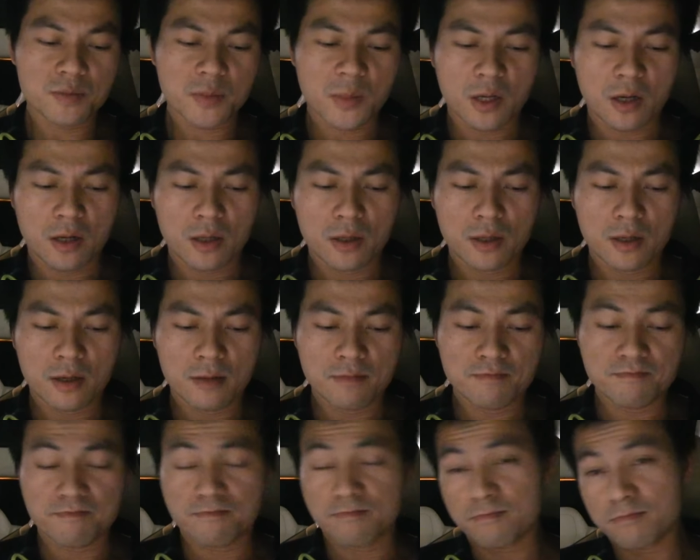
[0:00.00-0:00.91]
And
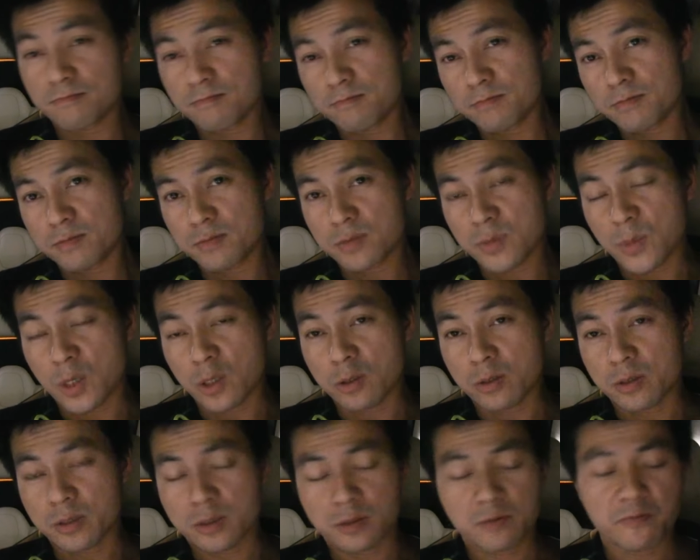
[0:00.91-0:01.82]
um,
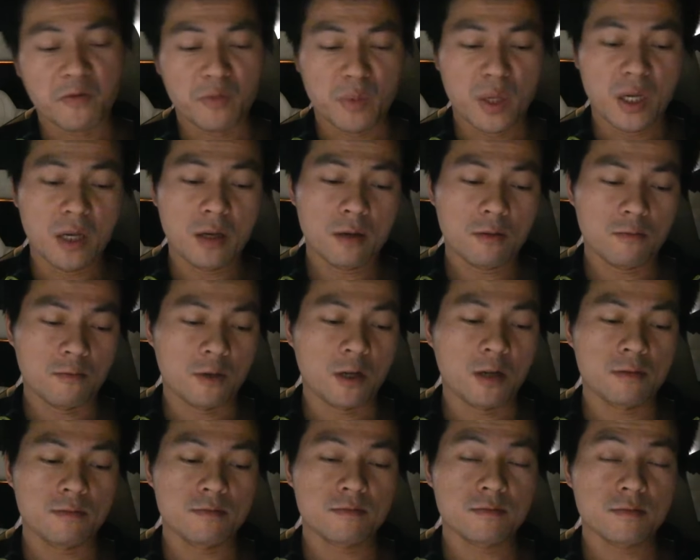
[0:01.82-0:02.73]
as for me,
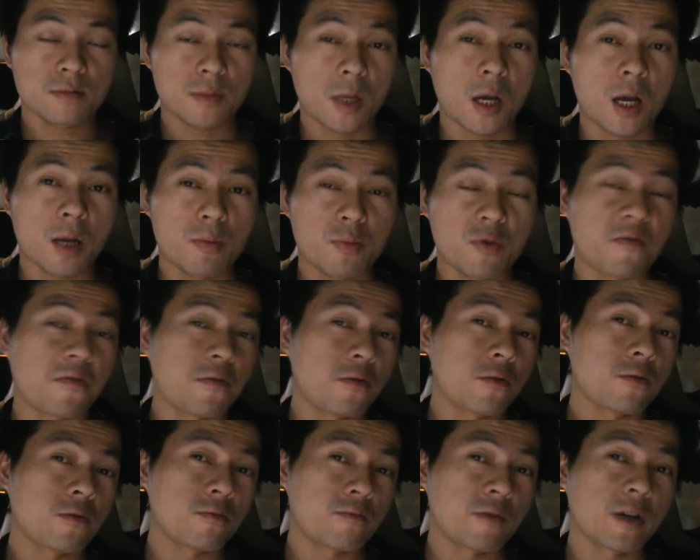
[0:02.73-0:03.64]
well, I
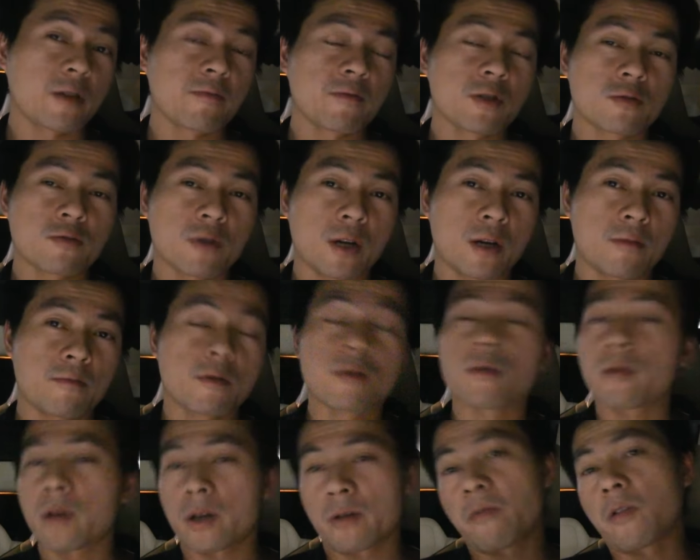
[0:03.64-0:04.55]
prefer rear wheel drive.
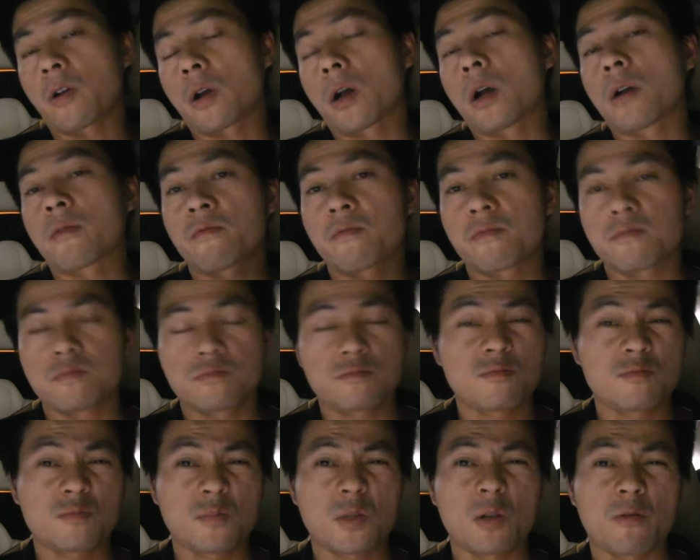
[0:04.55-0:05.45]
Well, I've, I've,
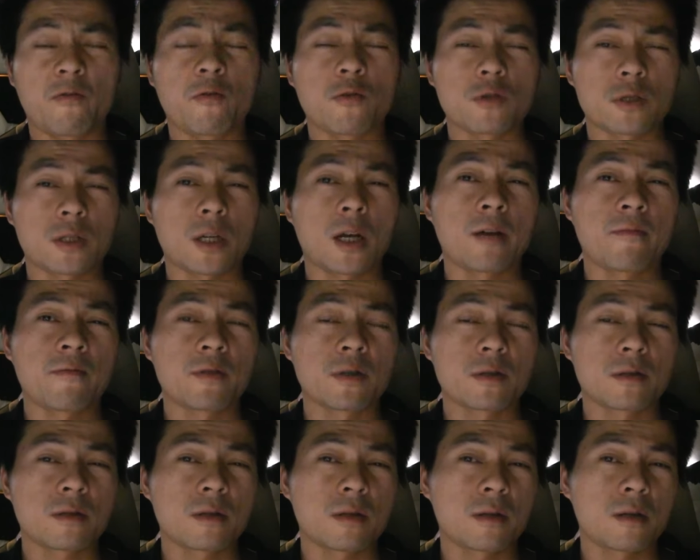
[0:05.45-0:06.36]
of course, I
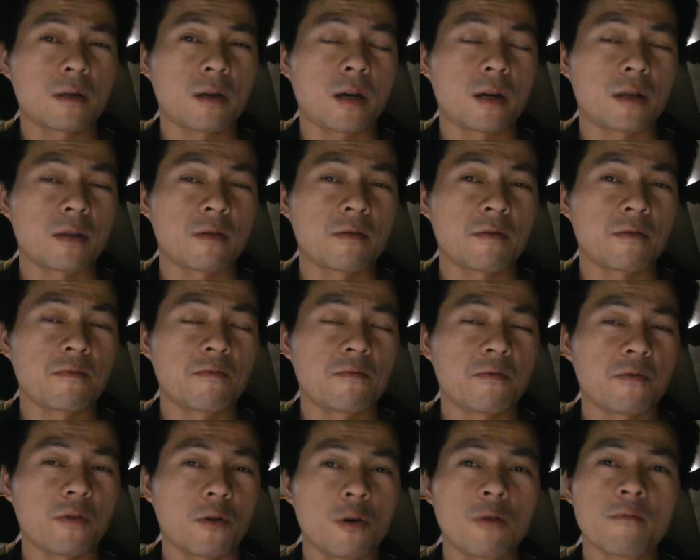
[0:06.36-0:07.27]
haven't uh, had a
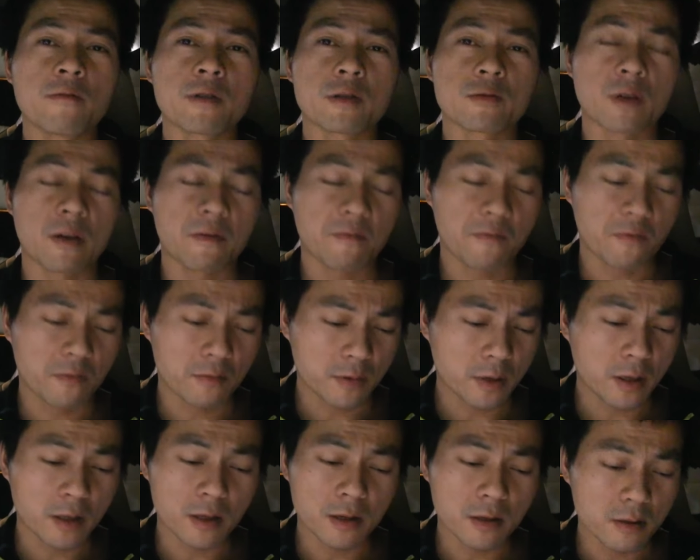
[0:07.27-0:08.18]
all-wheel drive for
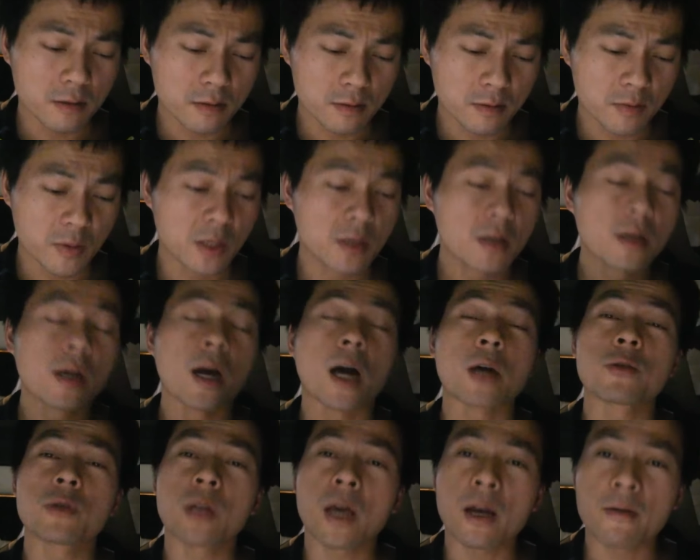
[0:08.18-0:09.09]
any. I mean,
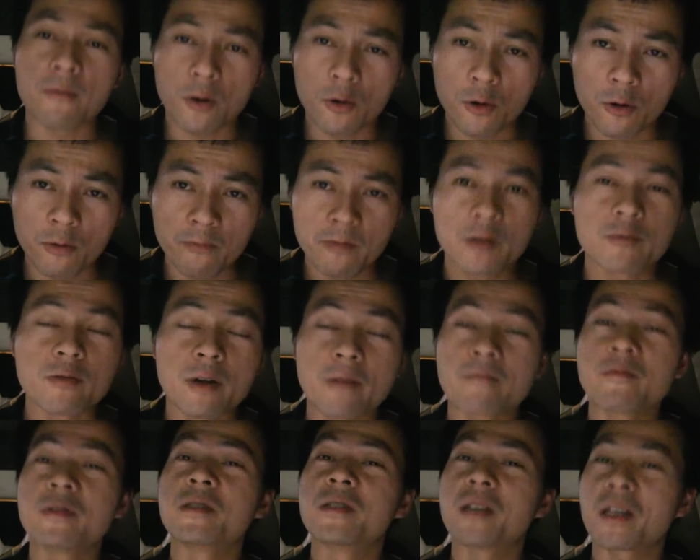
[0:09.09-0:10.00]
I don't have all-wheel
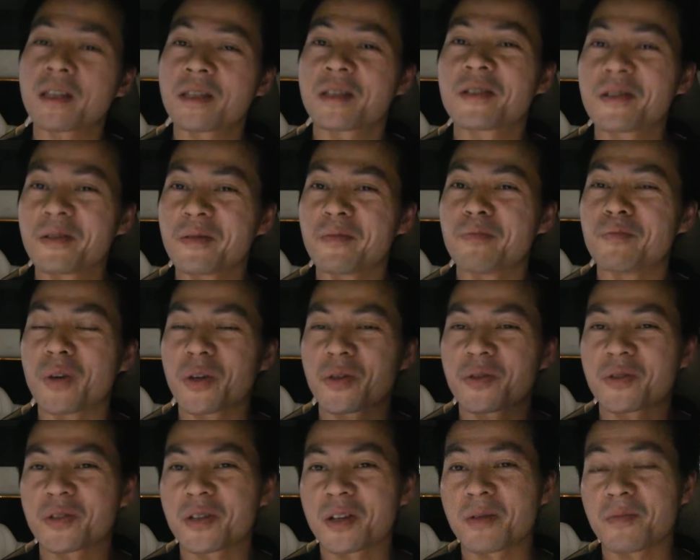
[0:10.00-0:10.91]
drive yet, but
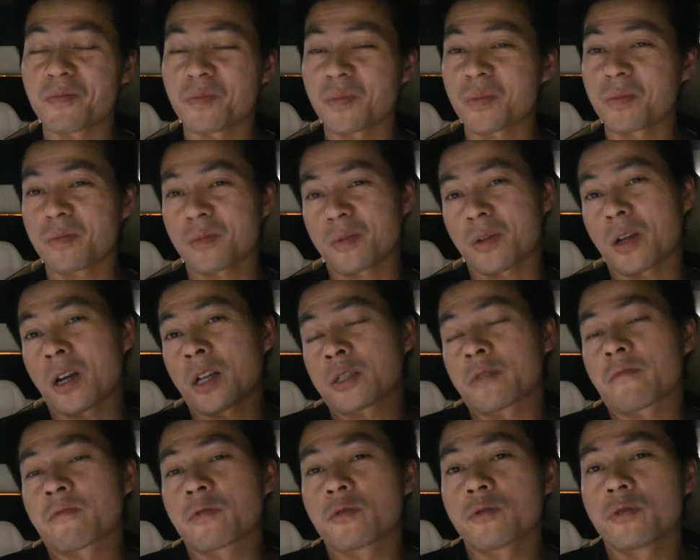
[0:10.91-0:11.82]
um,
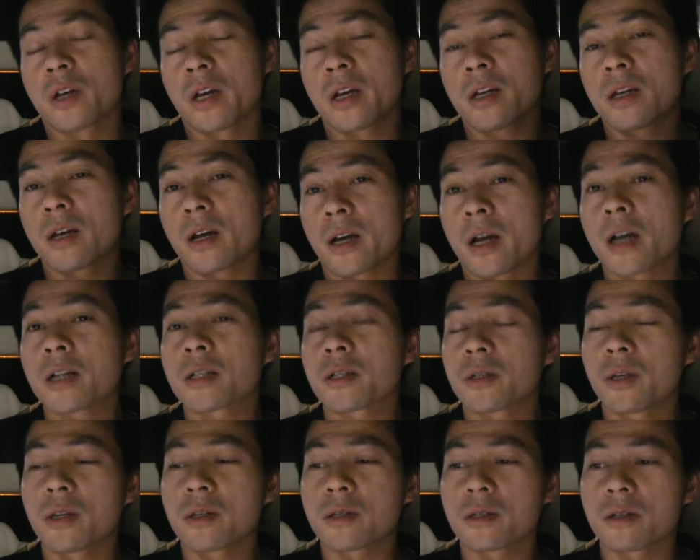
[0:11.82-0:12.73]
as of today, I
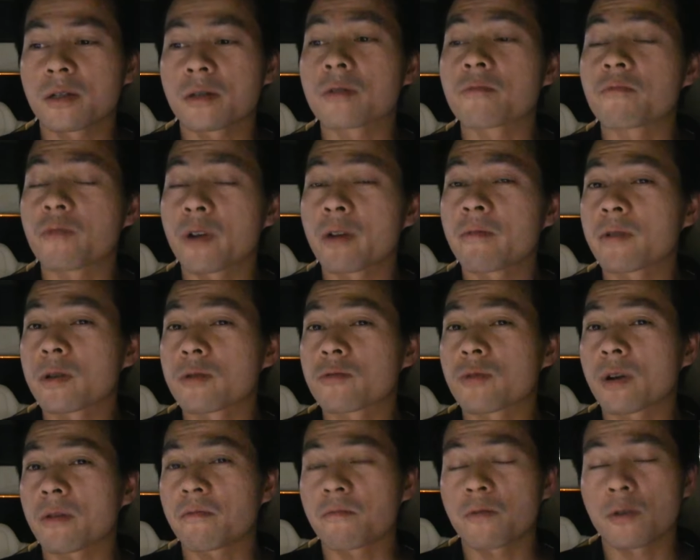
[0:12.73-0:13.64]
actually think that the rear wheel
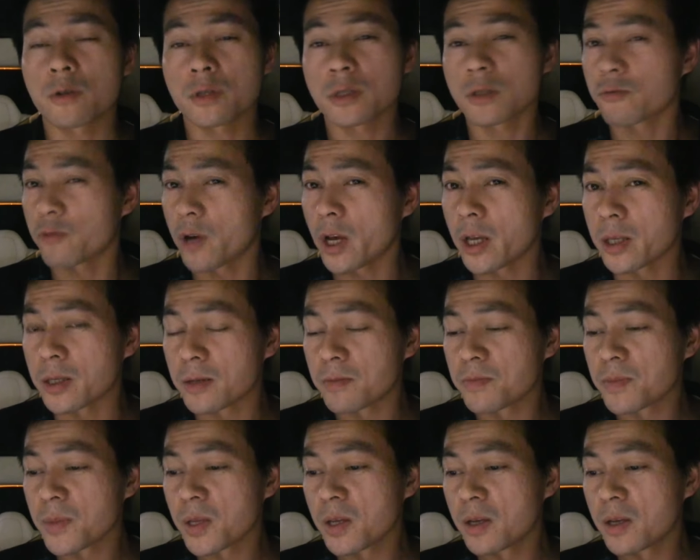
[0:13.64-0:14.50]
drive works great.